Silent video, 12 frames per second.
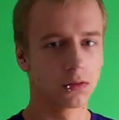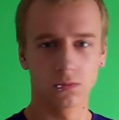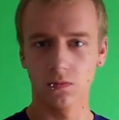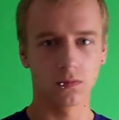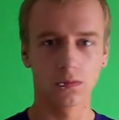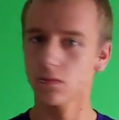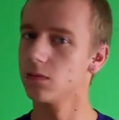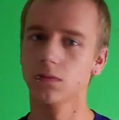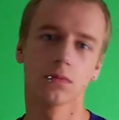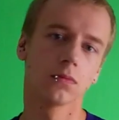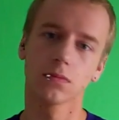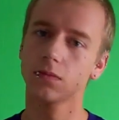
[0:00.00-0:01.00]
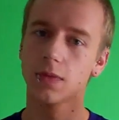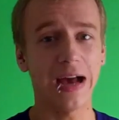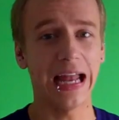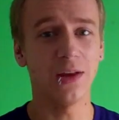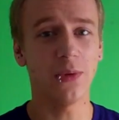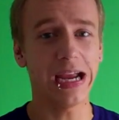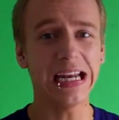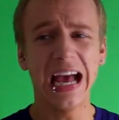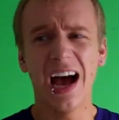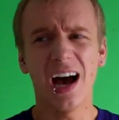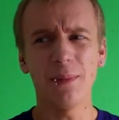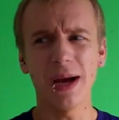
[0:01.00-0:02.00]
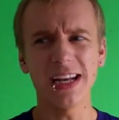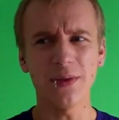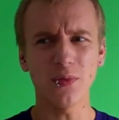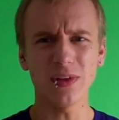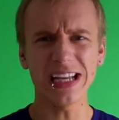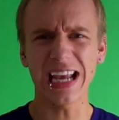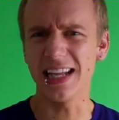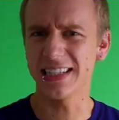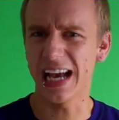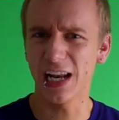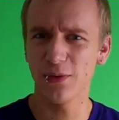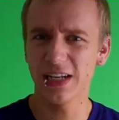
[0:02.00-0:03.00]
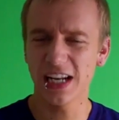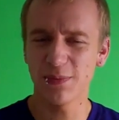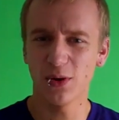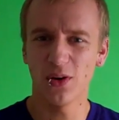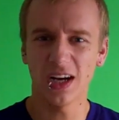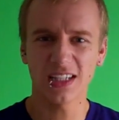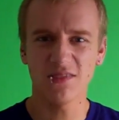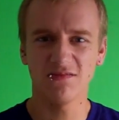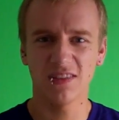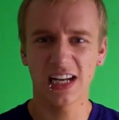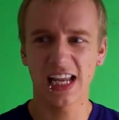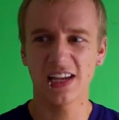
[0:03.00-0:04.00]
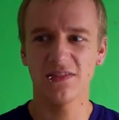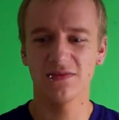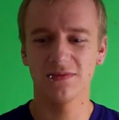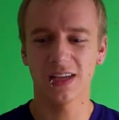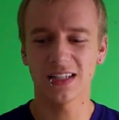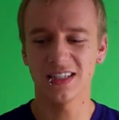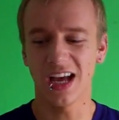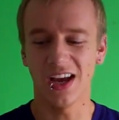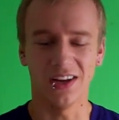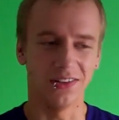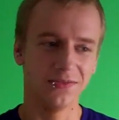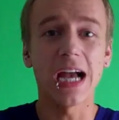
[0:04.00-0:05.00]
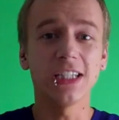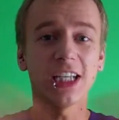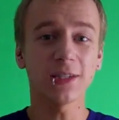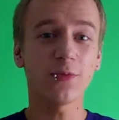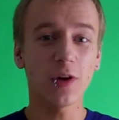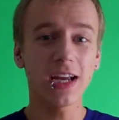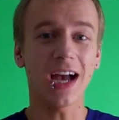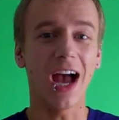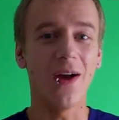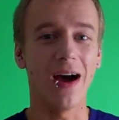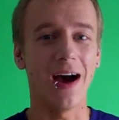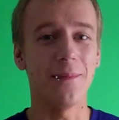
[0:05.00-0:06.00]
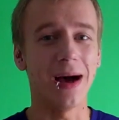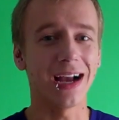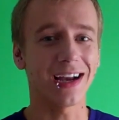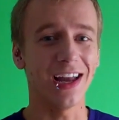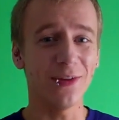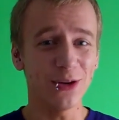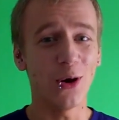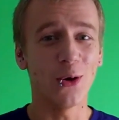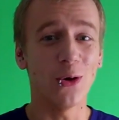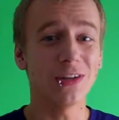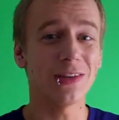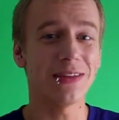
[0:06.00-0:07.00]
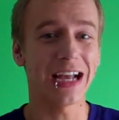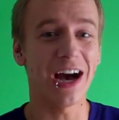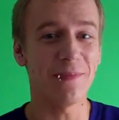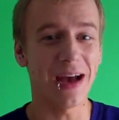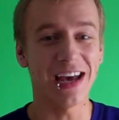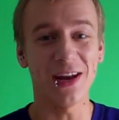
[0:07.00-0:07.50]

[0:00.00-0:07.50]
Scott wants to know what you want to be for Halloween. I never really get into Halloween anymore. I don't know. And just before I go, I kind of want to whore something out a bit.